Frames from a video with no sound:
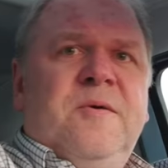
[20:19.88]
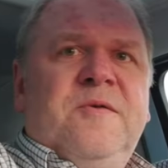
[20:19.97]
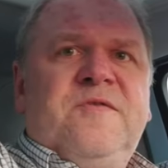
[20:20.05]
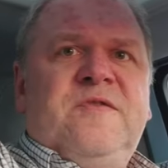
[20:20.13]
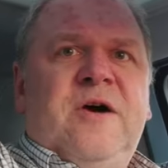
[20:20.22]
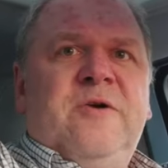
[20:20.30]

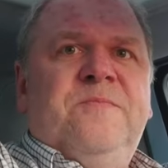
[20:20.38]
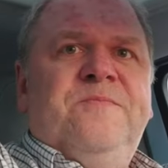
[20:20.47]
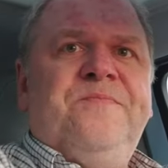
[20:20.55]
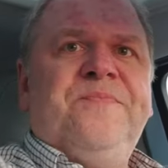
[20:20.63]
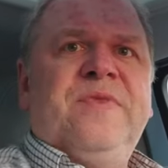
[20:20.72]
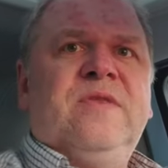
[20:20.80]
So,
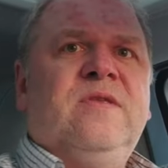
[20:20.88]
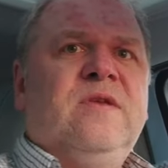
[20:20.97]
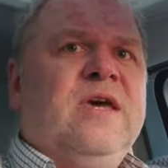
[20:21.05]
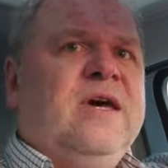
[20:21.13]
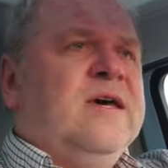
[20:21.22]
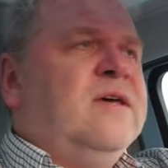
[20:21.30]

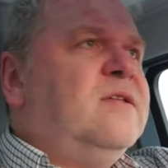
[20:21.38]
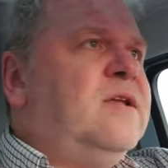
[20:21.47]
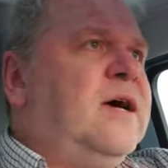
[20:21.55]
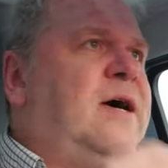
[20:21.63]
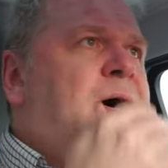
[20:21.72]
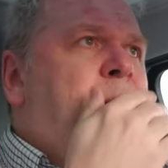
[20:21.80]
yeah,
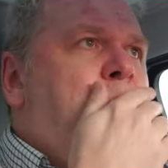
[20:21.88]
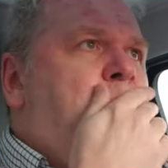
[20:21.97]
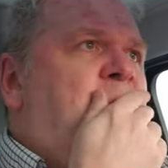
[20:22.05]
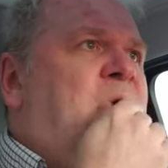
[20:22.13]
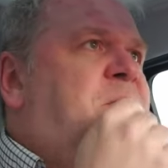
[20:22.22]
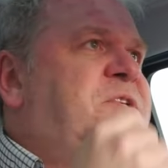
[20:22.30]

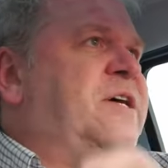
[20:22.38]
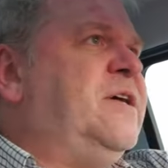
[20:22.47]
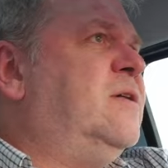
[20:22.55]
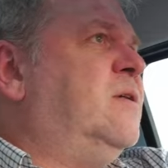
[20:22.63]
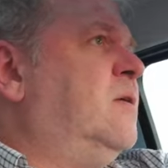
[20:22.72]
where was I?